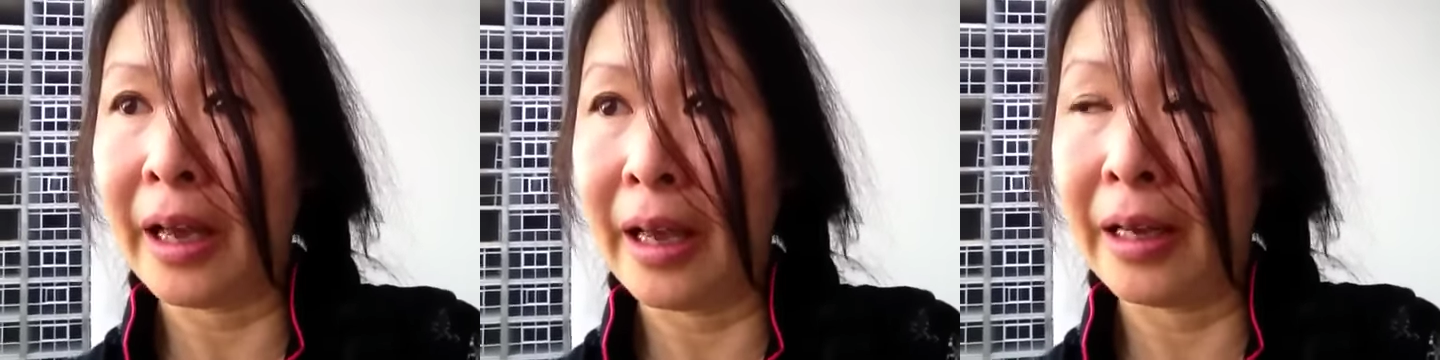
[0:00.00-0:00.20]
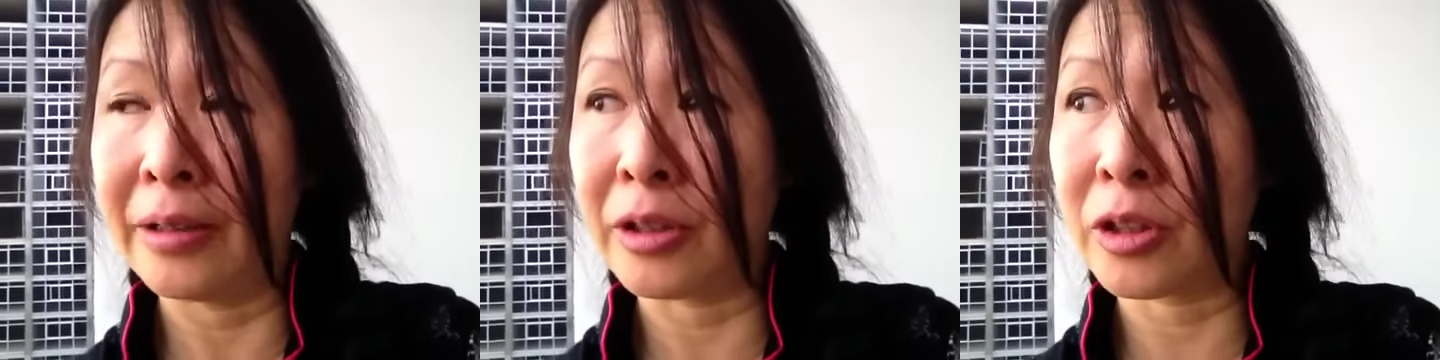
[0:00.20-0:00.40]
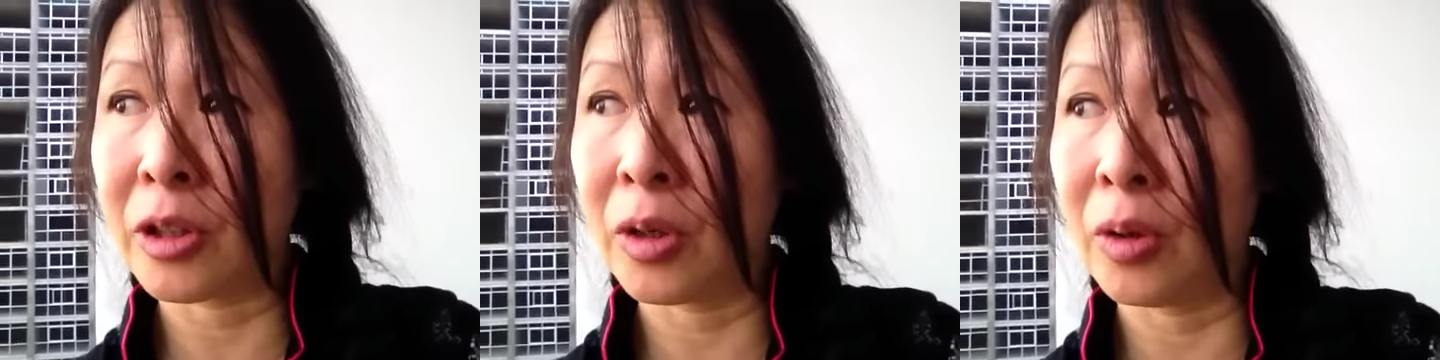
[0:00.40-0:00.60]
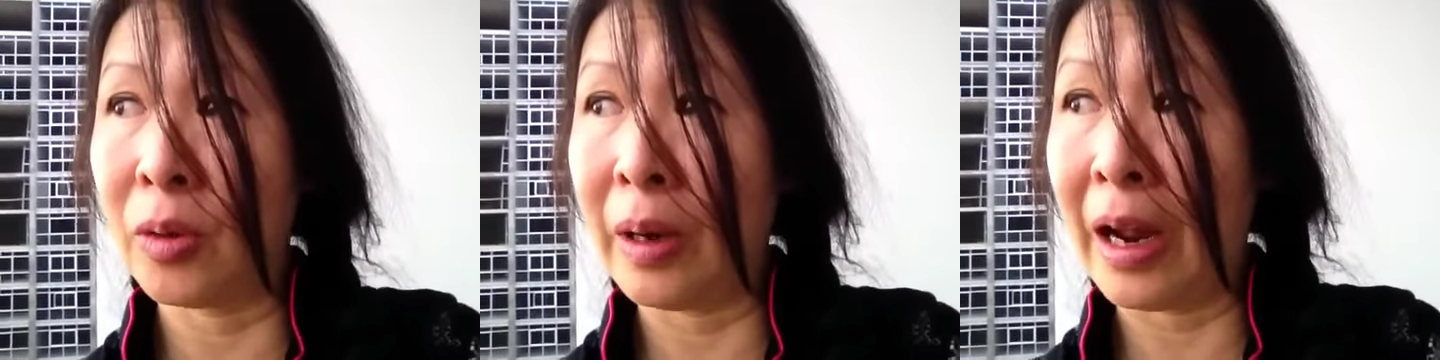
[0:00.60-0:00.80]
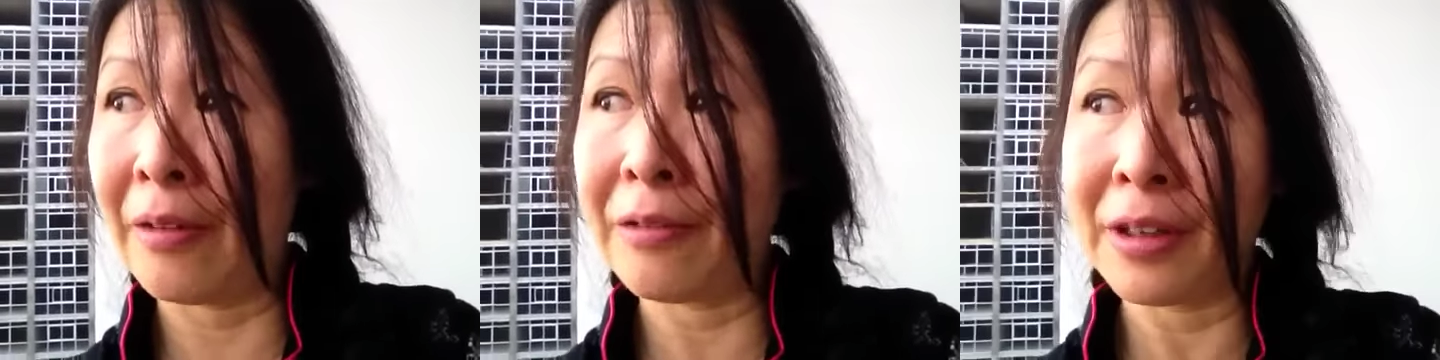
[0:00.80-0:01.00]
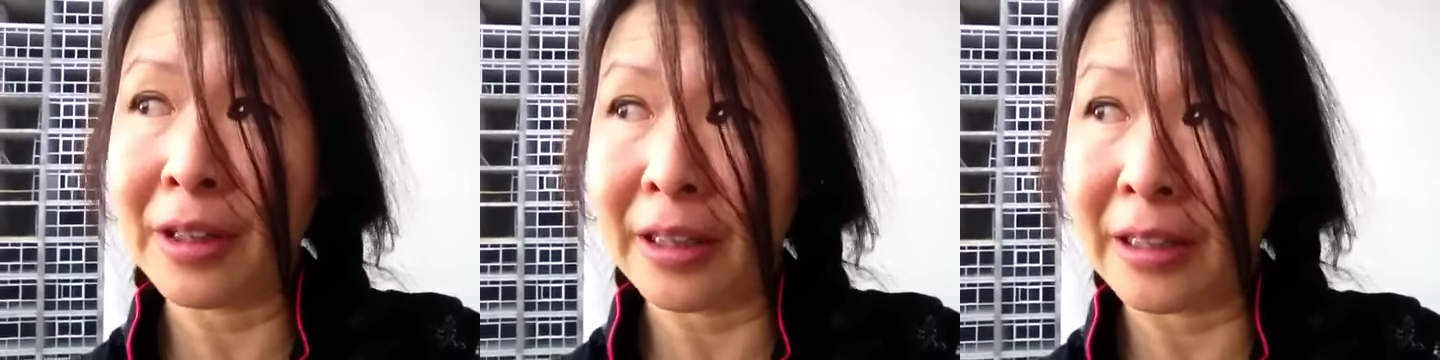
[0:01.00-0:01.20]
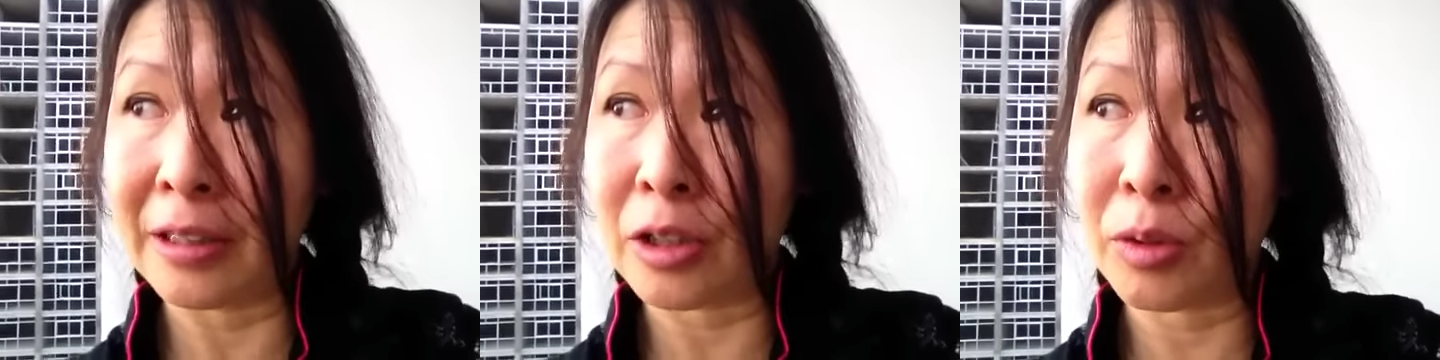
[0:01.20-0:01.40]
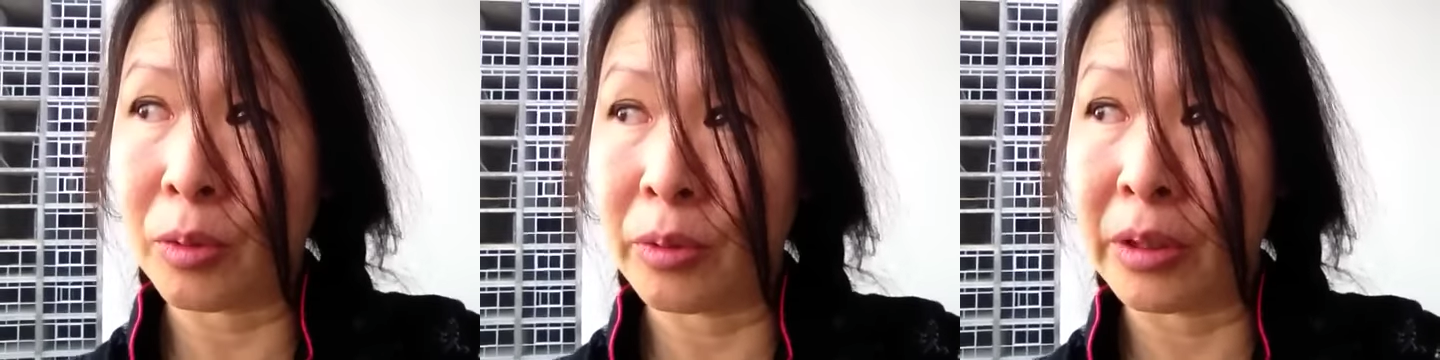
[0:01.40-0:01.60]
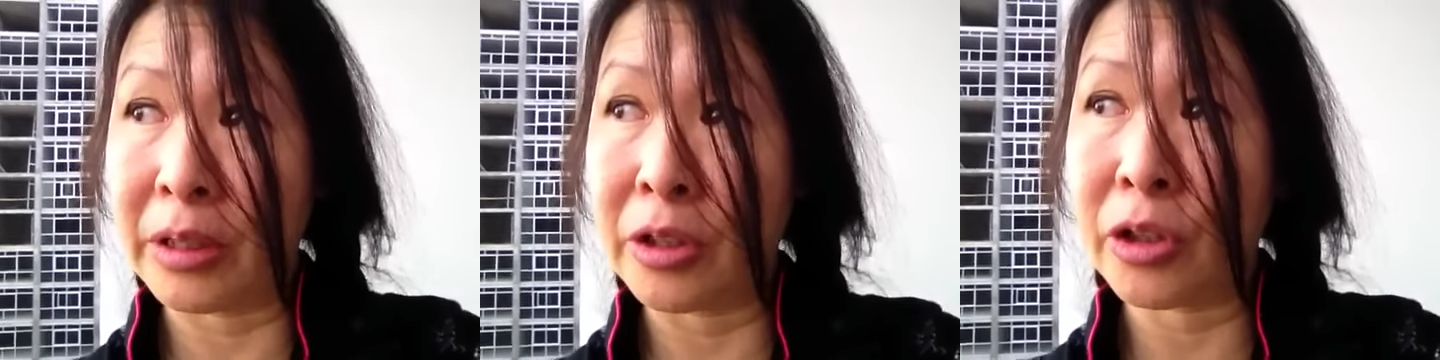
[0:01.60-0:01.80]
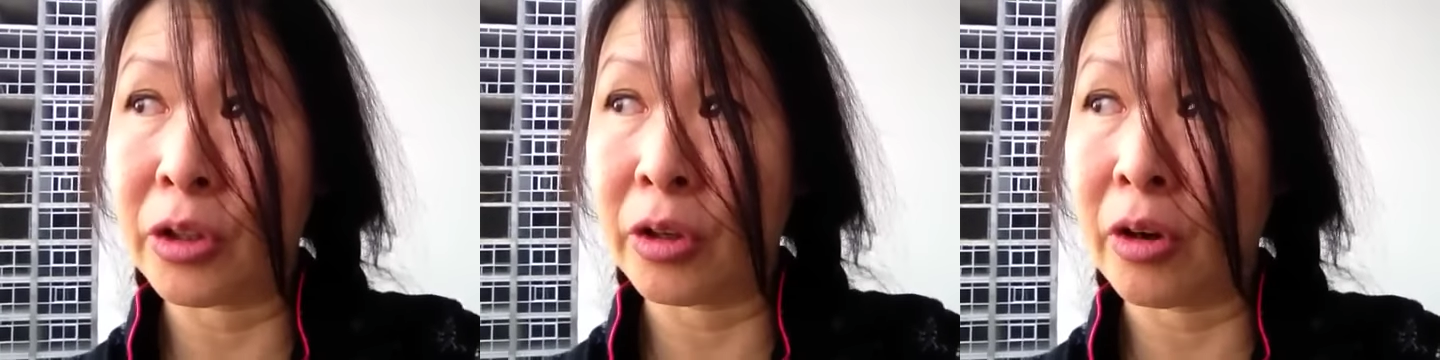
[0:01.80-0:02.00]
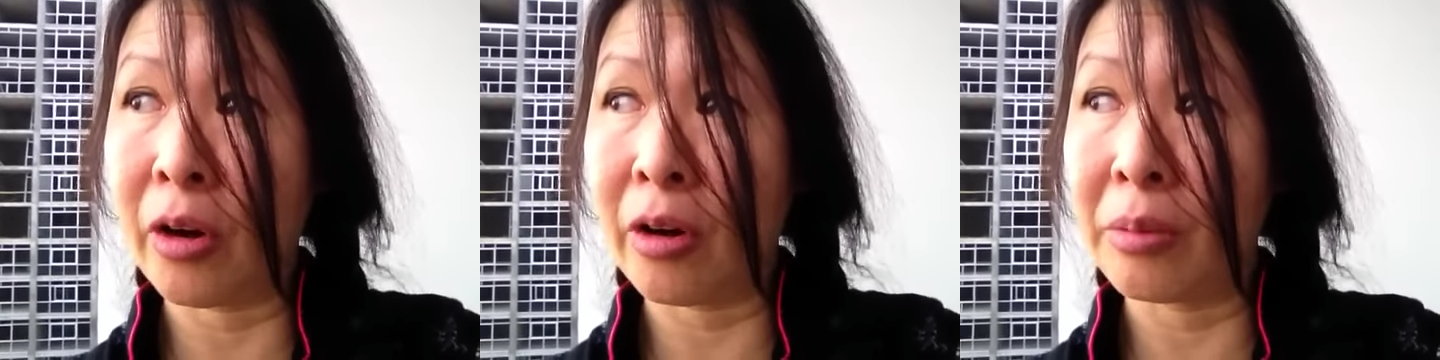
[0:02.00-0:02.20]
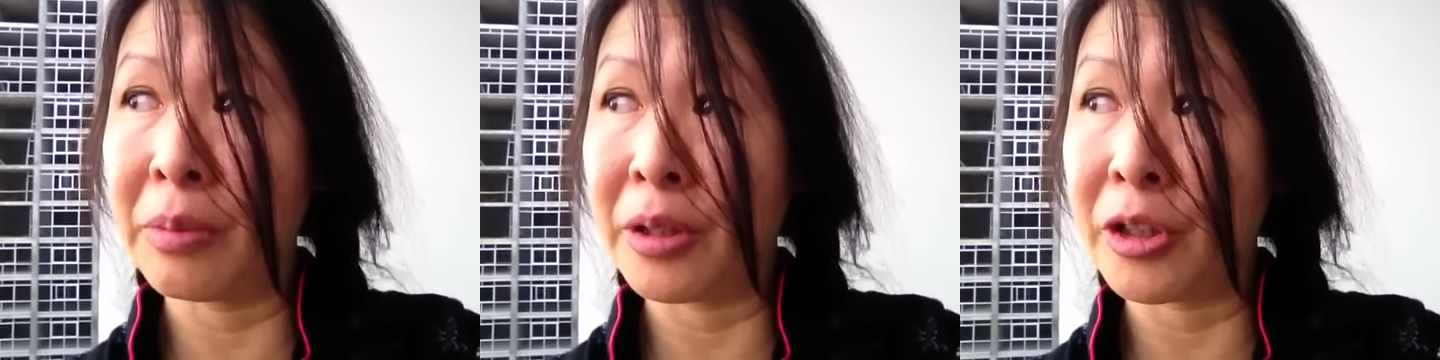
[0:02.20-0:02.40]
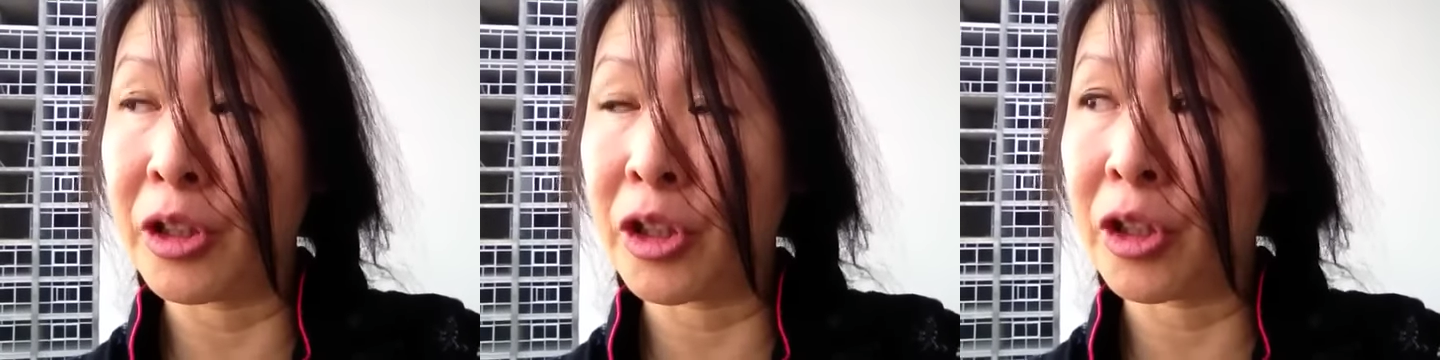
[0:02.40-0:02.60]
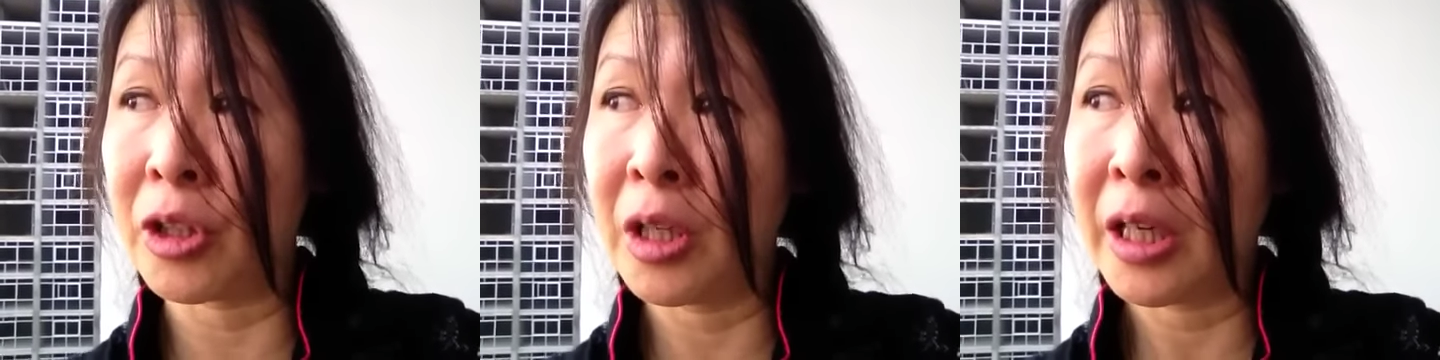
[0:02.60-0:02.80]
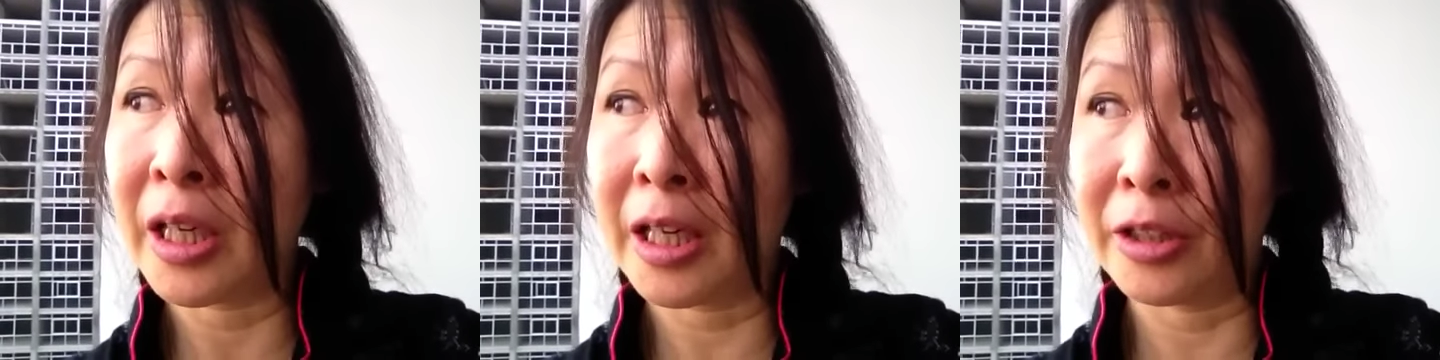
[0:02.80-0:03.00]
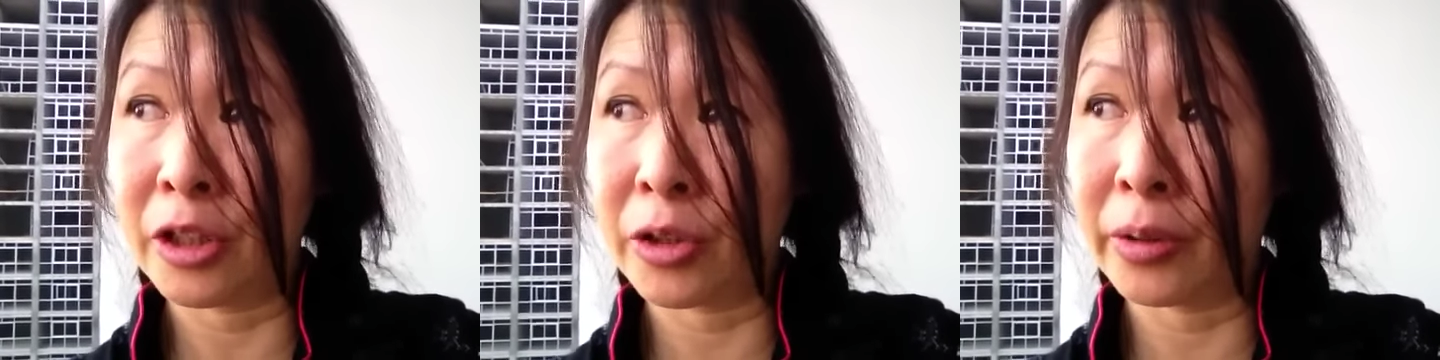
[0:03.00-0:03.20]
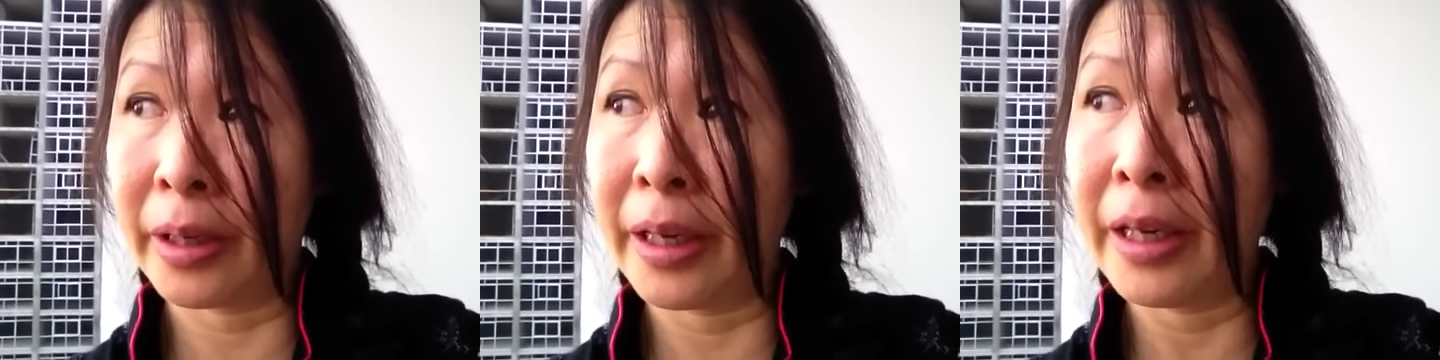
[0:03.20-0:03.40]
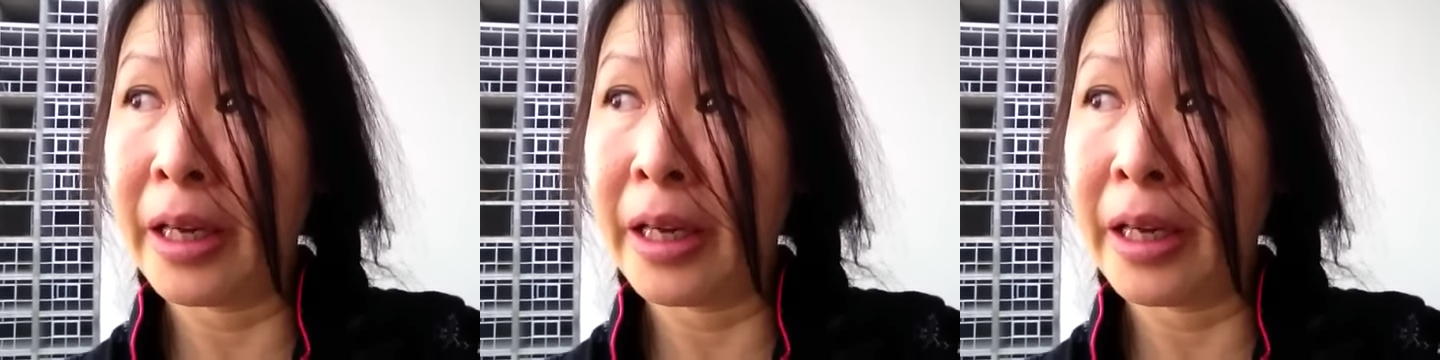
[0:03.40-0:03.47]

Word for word: And so everything is thrown into the garbage country.